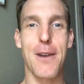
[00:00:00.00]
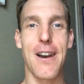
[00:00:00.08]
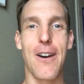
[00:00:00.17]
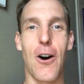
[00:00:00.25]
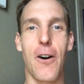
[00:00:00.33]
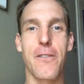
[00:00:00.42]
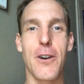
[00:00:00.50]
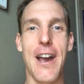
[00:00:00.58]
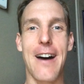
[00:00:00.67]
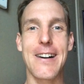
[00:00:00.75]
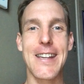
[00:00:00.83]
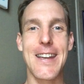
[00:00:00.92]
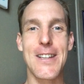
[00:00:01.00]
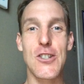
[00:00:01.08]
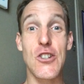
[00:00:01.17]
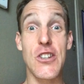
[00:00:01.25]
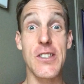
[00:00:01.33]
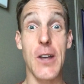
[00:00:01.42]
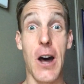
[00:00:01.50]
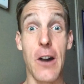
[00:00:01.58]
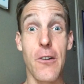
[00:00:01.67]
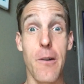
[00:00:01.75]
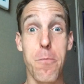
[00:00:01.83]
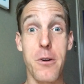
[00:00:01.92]
but in all of reality, it's just the
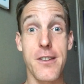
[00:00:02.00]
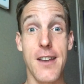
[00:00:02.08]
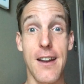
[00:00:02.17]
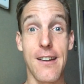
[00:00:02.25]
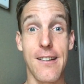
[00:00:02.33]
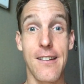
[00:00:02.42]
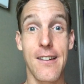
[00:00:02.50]
100%.